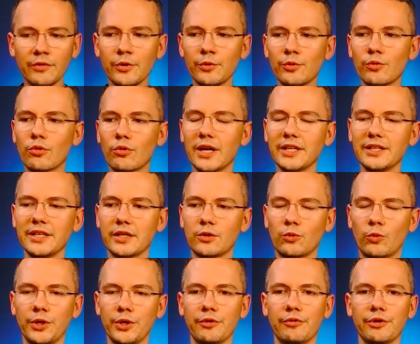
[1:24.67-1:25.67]
running a
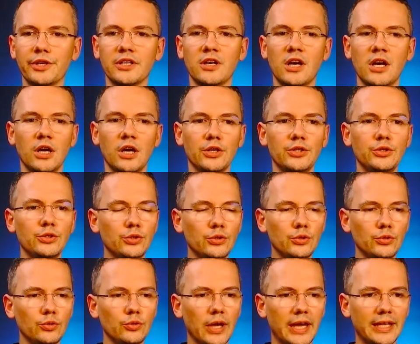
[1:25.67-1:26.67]
query,
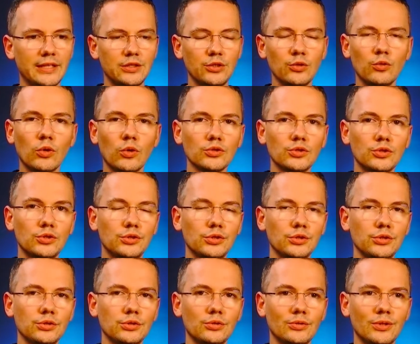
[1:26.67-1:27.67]
you want
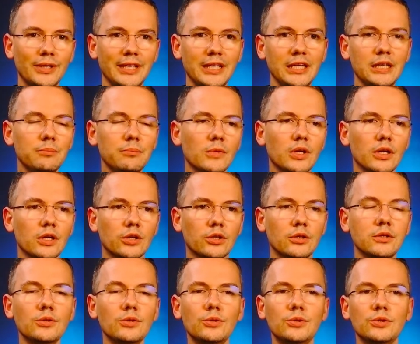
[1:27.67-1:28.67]
to
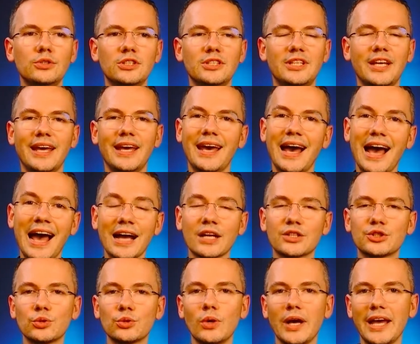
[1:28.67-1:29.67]
include the
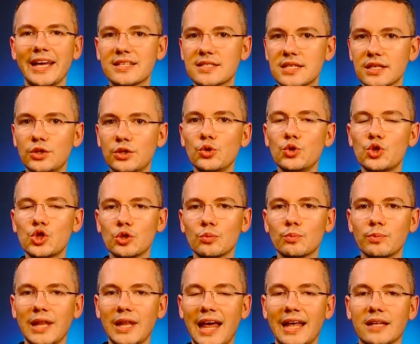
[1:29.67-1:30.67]
actual execution
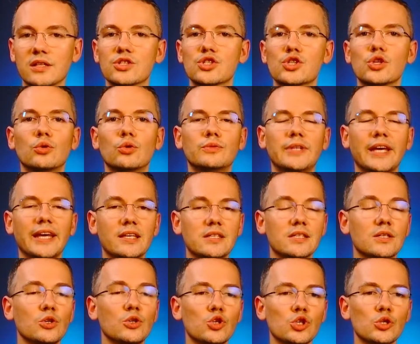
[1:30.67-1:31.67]
plan. So the
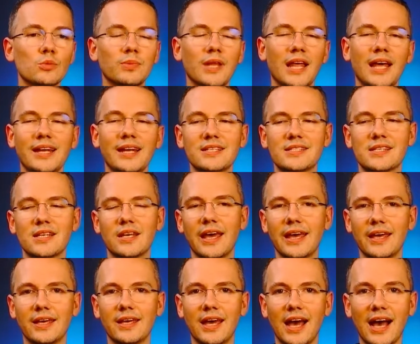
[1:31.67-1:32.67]
execution plan is the
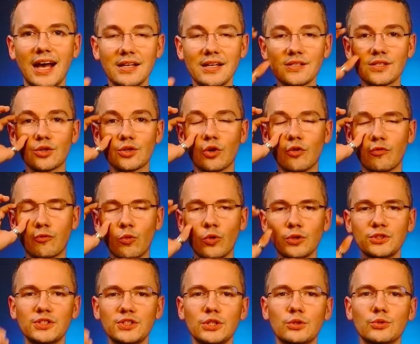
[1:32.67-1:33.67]
answer of what
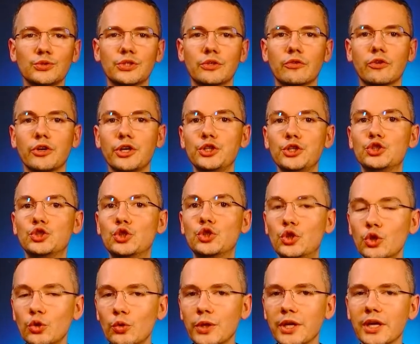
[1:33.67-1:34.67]
SQL Server is
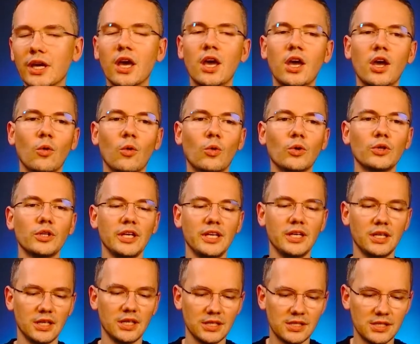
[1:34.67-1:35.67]
doing, how
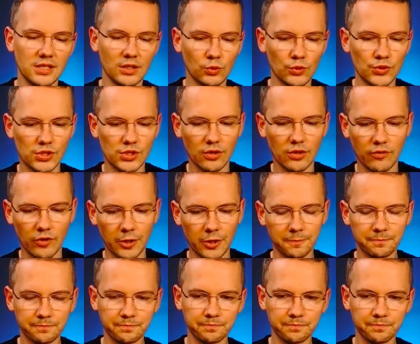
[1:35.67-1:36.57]
SQL Server